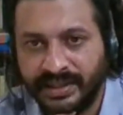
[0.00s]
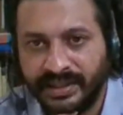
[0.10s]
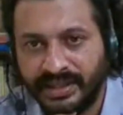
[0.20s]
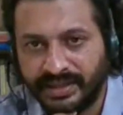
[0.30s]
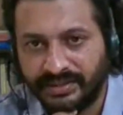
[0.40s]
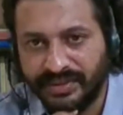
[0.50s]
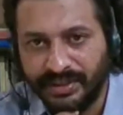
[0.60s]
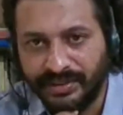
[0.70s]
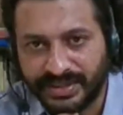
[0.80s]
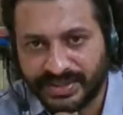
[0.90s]
And we
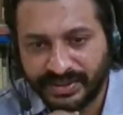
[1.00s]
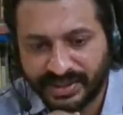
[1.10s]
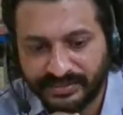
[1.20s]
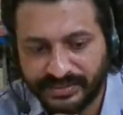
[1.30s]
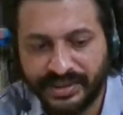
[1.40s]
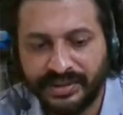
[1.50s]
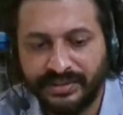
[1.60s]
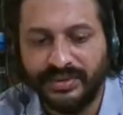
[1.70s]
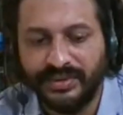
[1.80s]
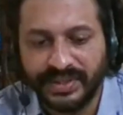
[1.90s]
also have
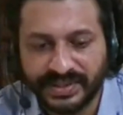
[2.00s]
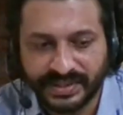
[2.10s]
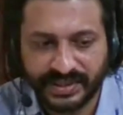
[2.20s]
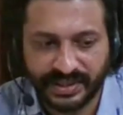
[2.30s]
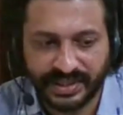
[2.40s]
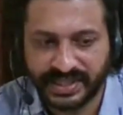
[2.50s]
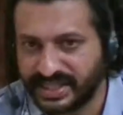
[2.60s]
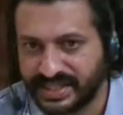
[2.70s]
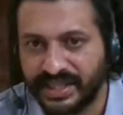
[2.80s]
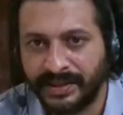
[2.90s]
works
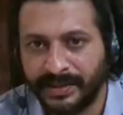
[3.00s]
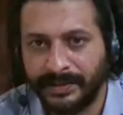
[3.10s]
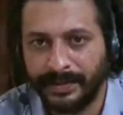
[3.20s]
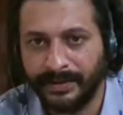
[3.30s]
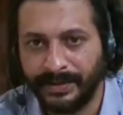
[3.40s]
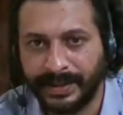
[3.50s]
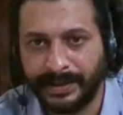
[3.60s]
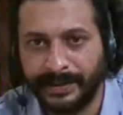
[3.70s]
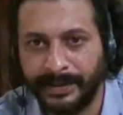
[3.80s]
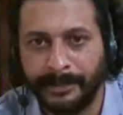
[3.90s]
discussing,
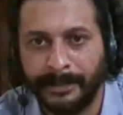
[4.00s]
that